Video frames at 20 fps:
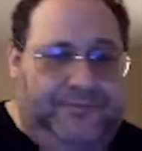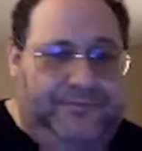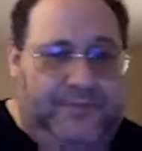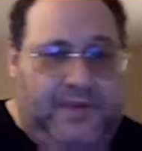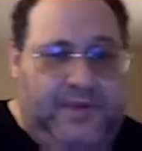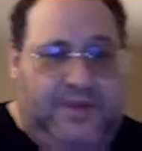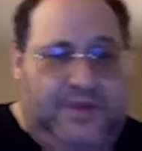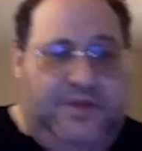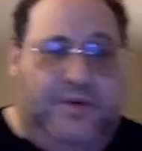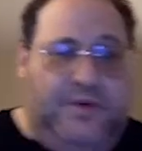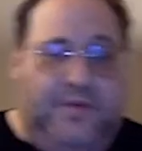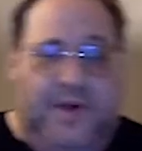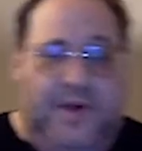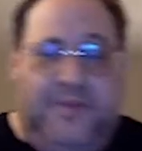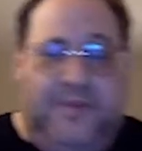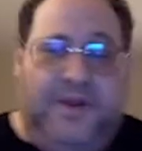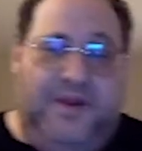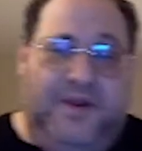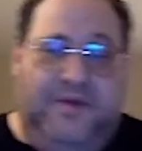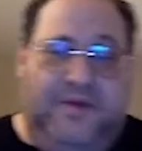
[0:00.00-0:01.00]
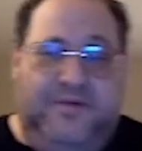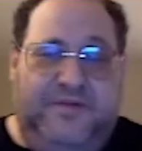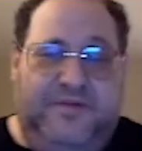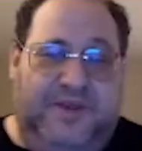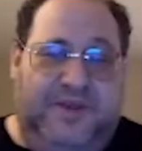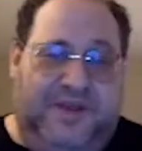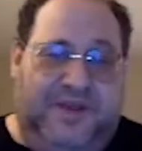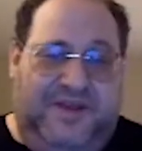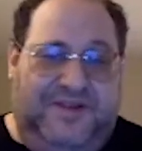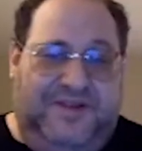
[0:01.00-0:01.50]
So I'm going to use
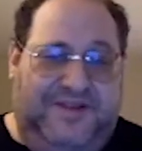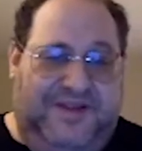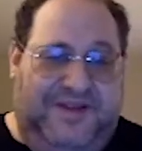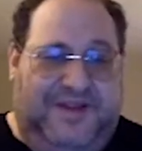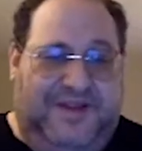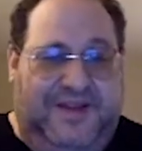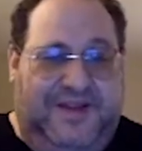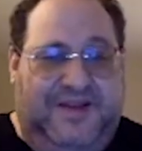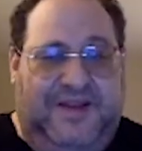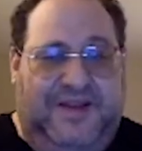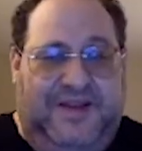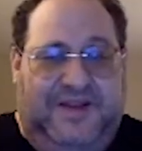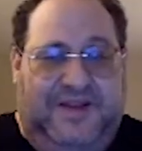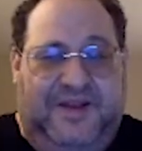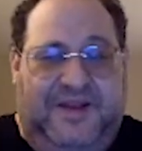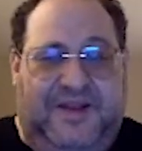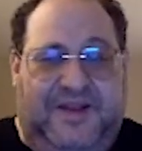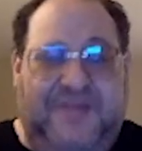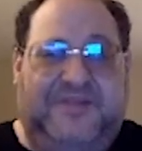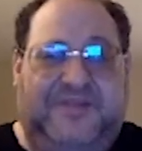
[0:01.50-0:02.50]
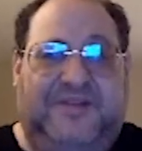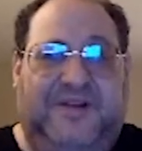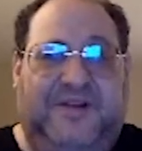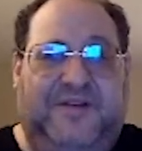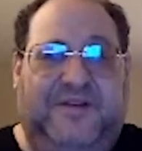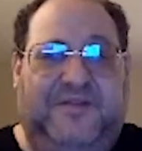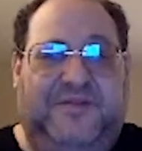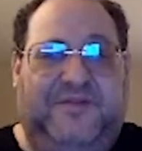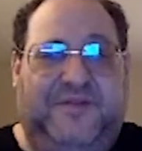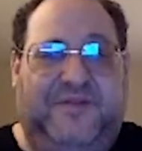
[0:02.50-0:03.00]
another cell
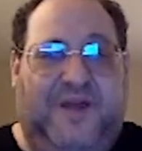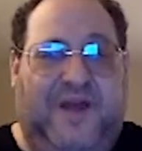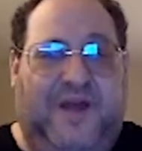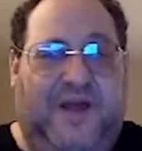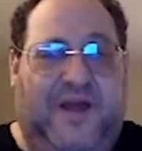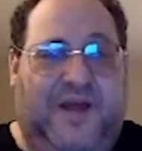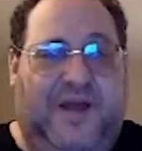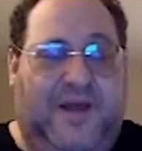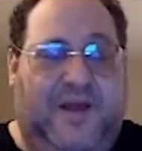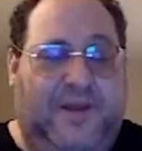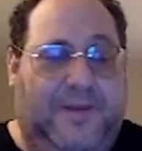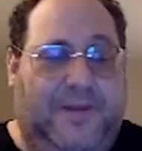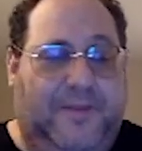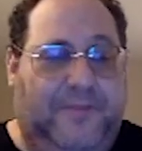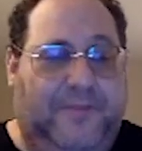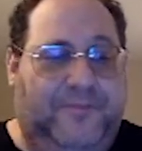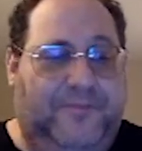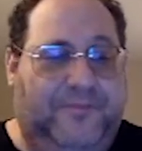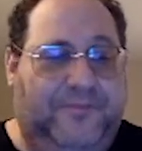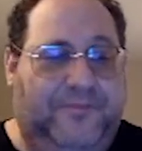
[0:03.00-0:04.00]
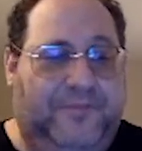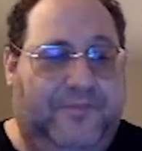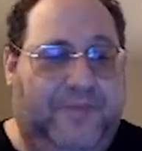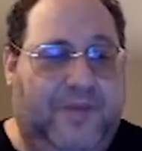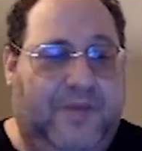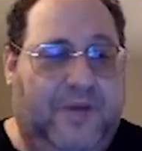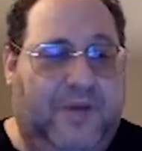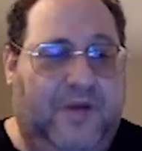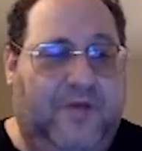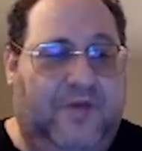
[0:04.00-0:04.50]
of
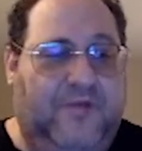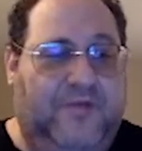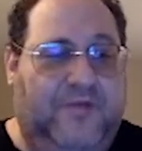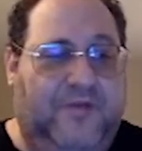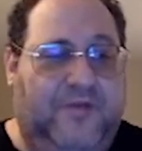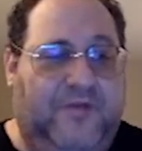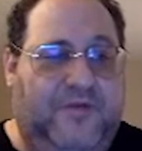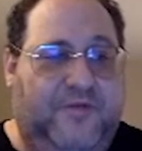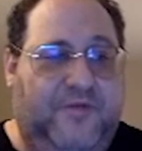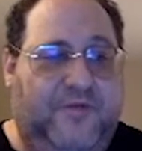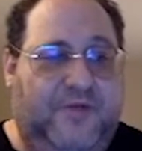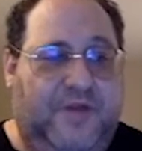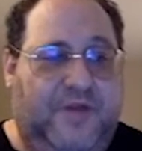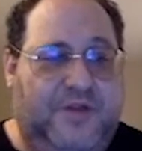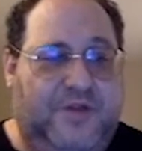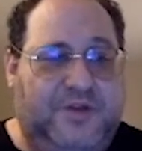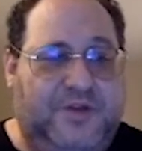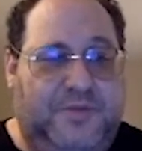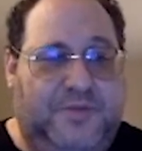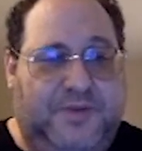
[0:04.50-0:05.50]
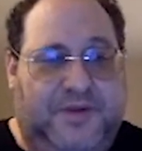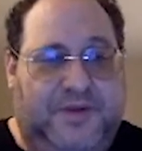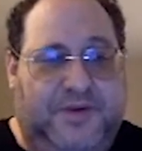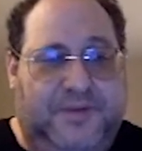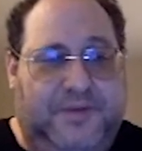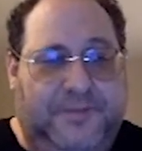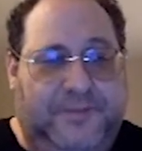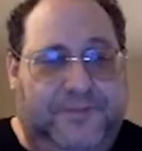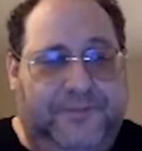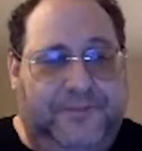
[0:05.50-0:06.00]

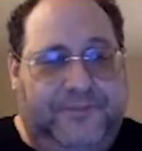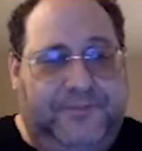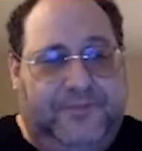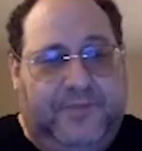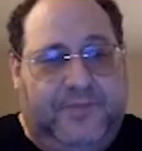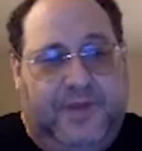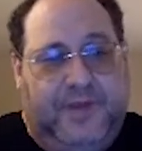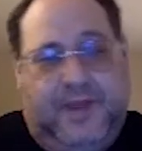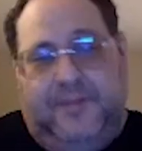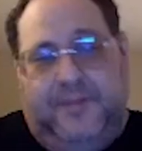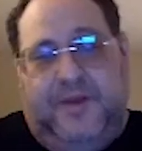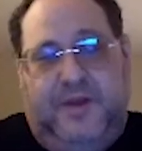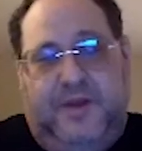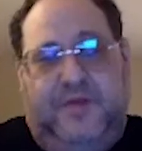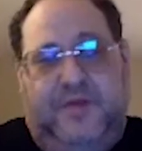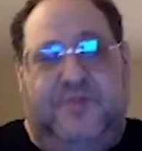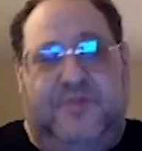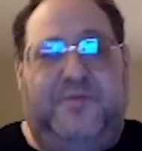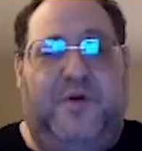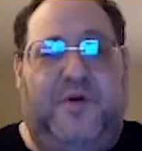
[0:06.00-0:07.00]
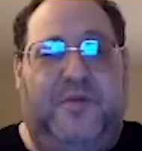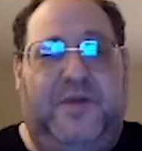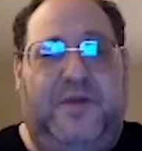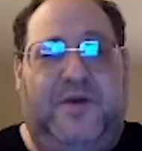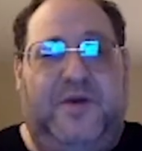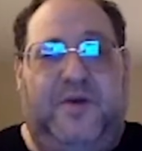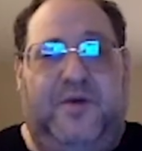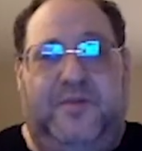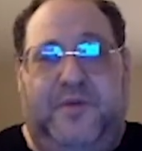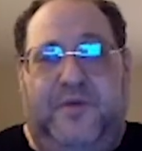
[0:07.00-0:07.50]
Jupyter. I'm going to use
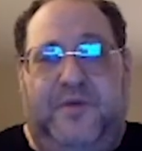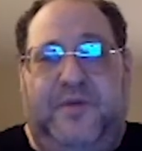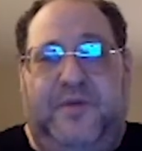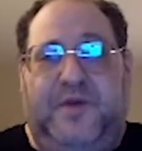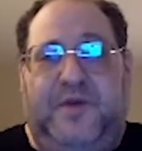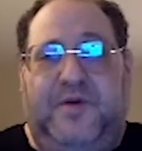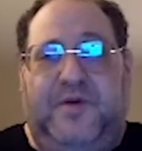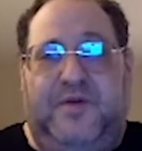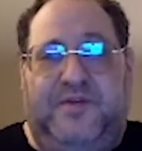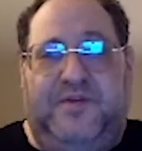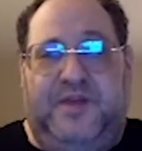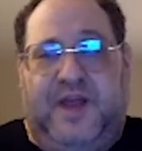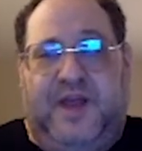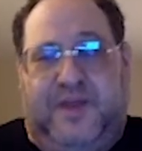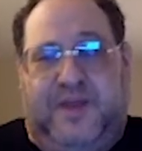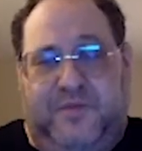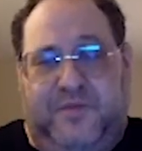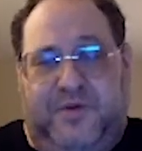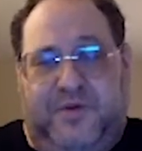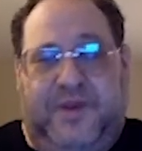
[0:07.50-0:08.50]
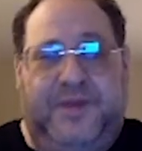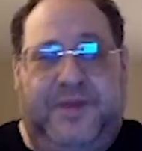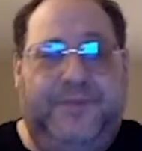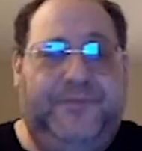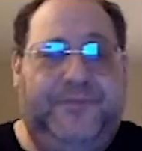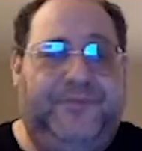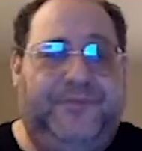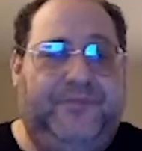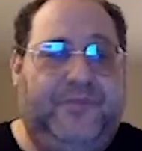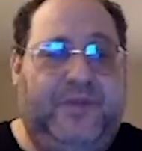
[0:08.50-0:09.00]
Paramiko. Paramiko is a library
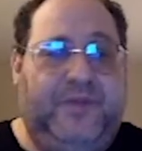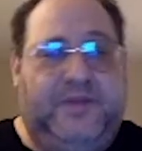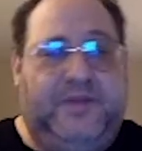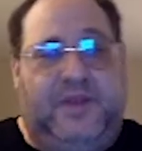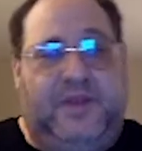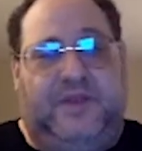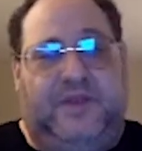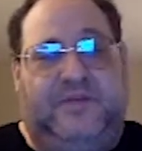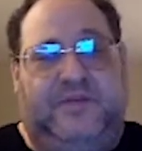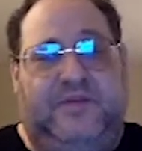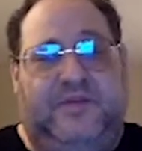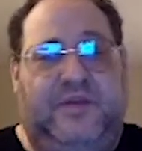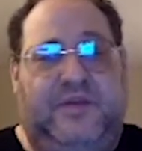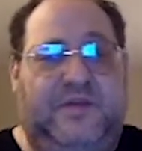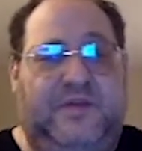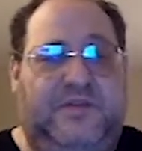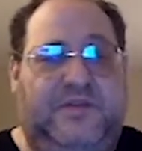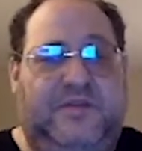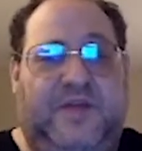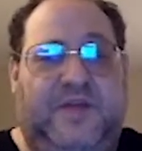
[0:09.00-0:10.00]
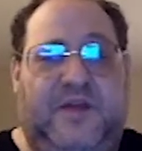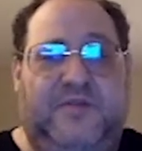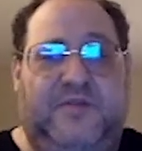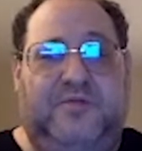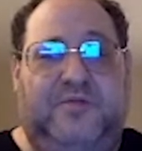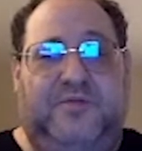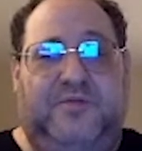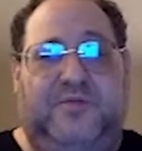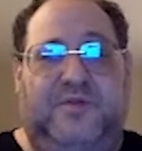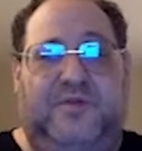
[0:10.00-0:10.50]
that is designed
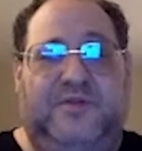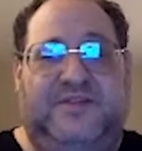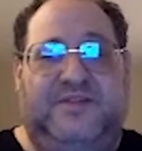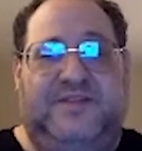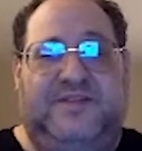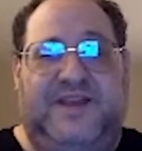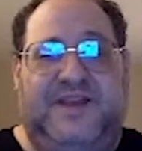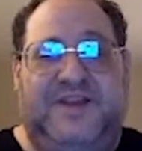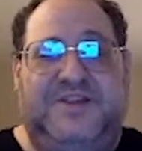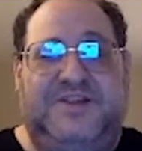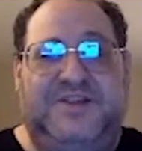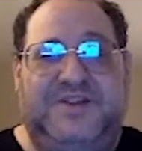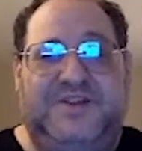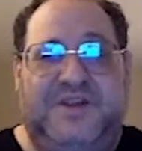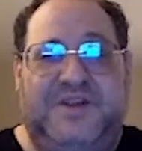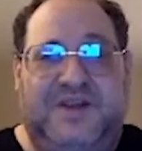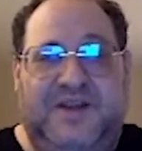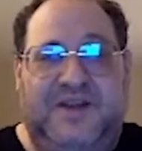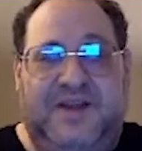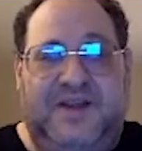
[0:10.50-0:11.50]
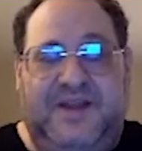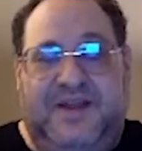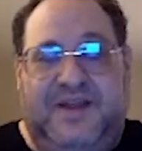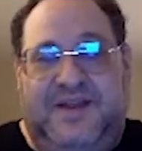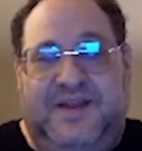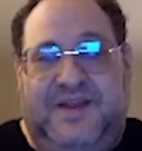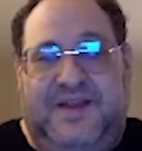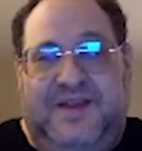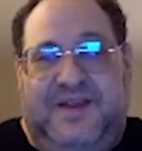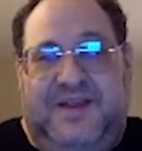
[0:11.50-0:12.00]
to do SSH.
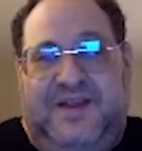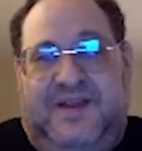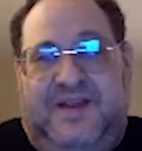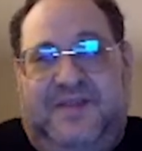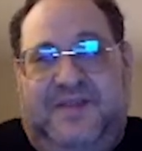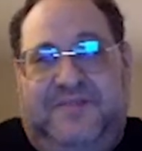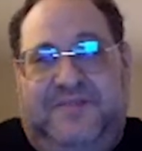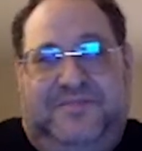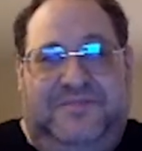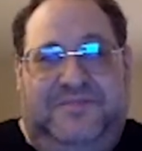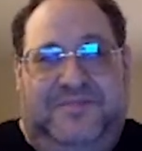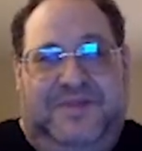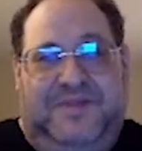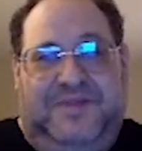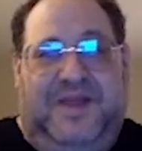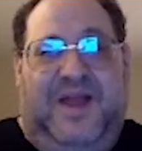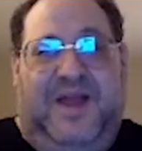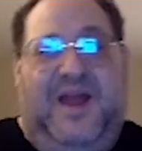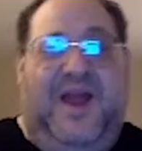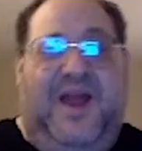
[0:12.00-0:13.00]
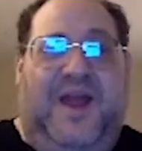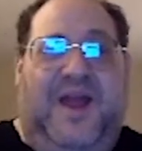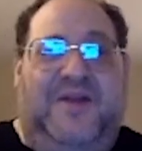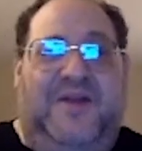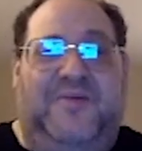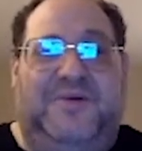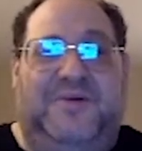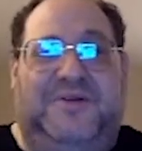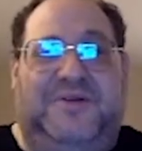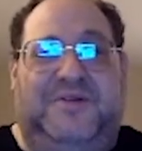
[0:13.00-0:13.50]
Now, I
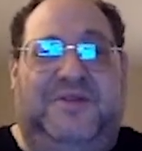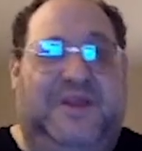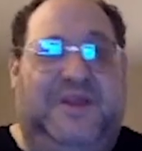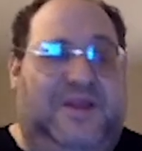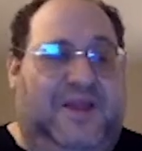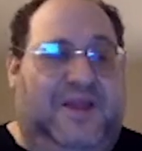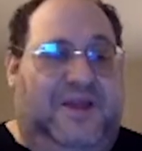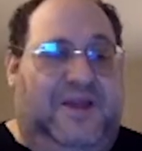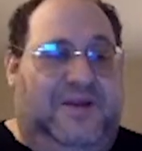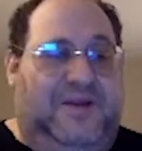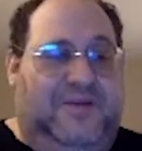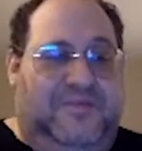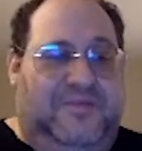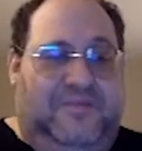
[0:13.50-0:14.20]
know what you're thinking.